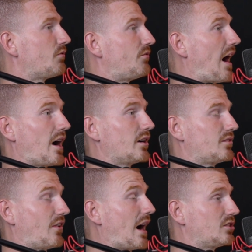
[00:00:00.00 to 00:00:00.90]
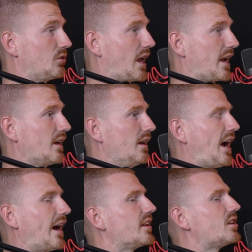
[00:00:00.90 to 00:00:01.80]
far too late,
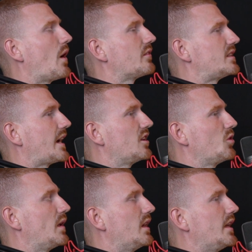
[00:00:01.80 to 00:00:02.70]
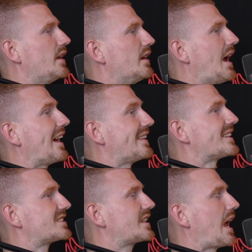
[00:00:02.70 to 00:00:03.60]
and they don't have the technical ability at
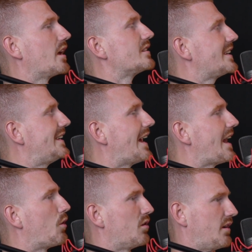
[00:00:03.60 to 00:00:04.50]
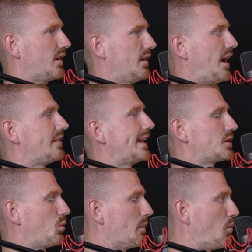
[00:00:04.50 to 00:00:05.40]
that scale to get out of it. And
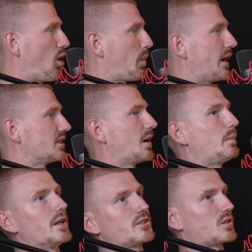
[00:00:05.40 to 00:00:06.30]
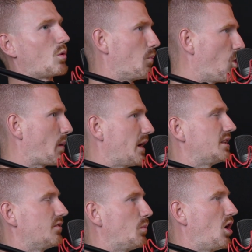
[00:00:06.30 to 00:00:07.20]
that's why more players get pinched. That's why more players
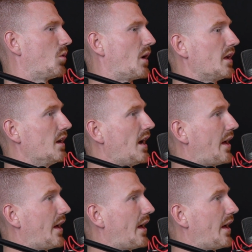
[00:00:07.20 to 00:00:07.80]
give the ball away.